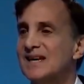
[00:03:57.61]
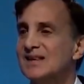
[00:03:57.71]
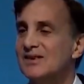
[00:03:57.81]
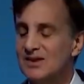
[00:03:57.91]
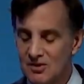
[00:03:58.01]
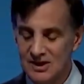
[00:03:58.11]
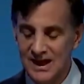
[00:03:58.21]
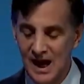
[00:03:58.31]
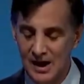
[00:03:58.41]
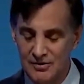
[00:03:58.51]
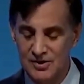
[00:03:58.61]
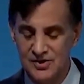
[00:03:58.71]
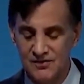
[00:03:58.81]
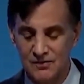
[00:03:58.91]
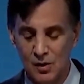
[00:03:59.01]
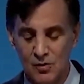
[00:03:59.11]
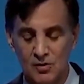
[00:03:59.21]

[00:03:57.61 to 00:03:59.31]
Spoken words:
in literally hundreds of local